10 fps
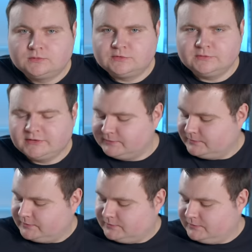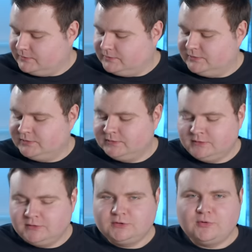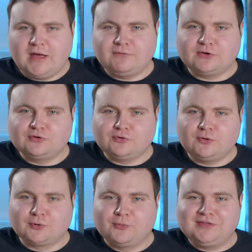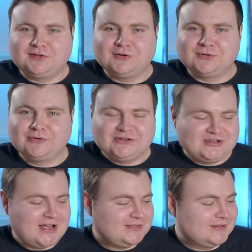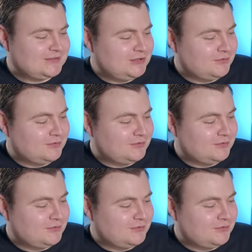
Julie, you have the controller with you. You can check this.